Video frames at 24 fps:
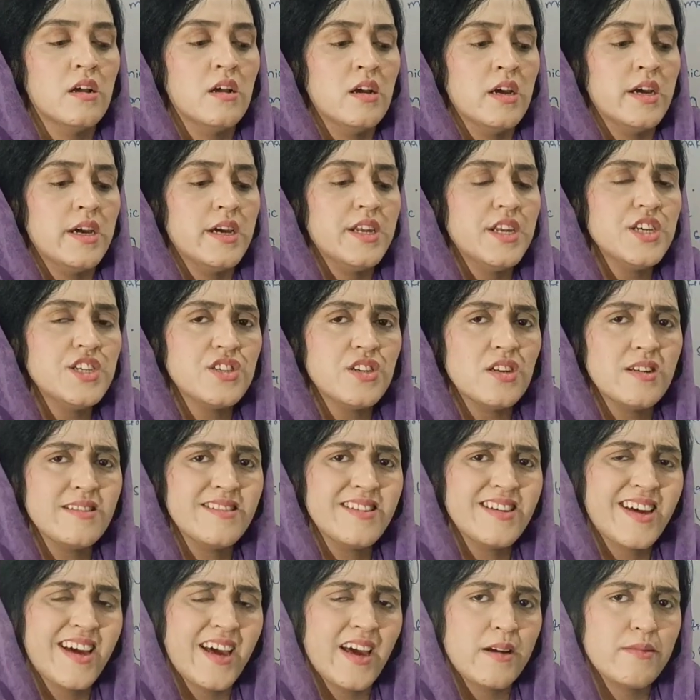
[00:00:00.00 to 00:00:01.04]
Initially
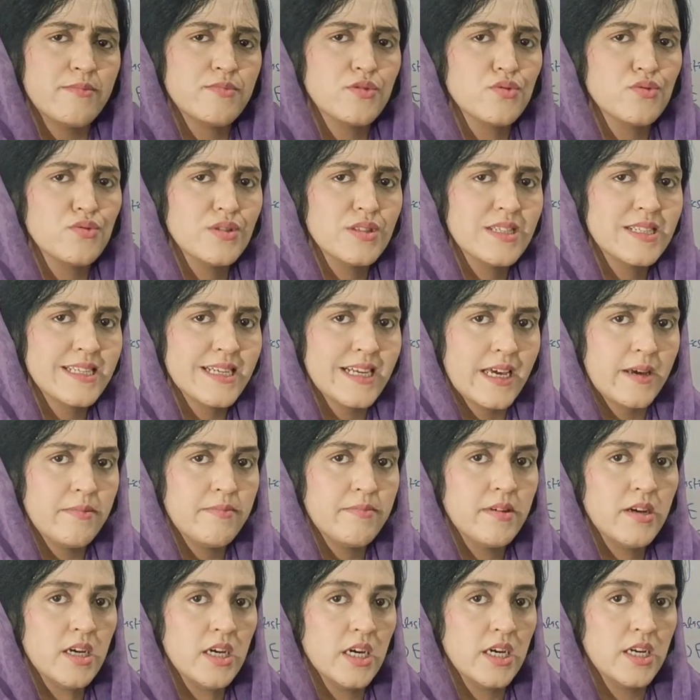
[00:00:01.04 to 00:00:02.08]
they came to the
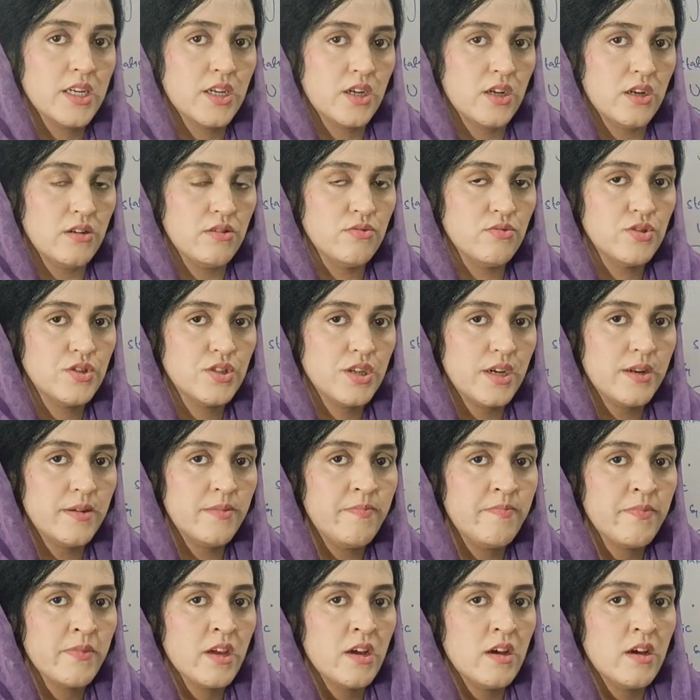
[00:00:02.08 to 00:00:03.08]
same conclusion